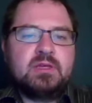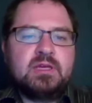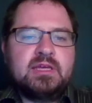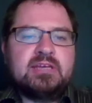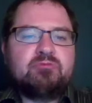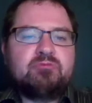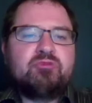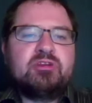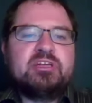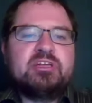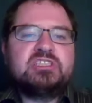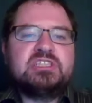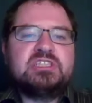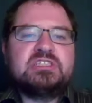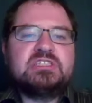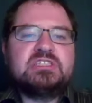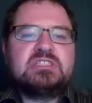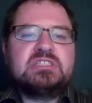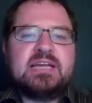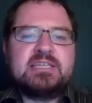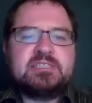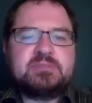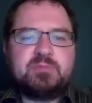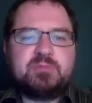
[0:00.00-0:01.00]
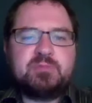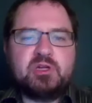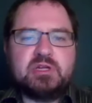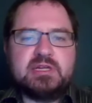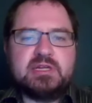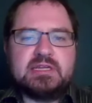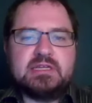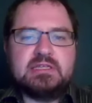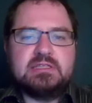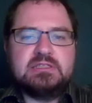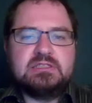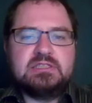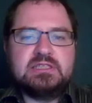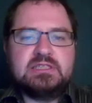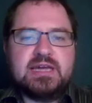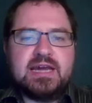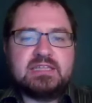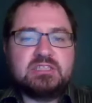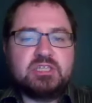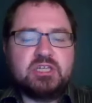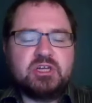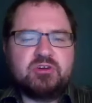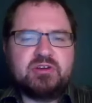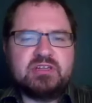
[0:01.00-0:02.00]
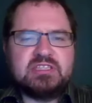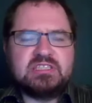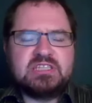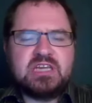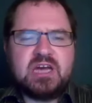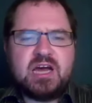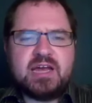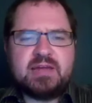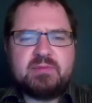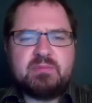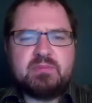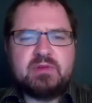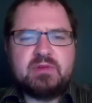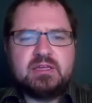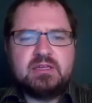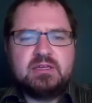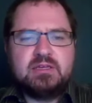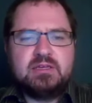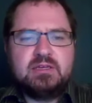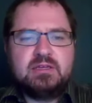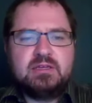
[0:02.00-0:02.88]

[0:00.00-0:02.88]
he reaches desperately to get to her in time.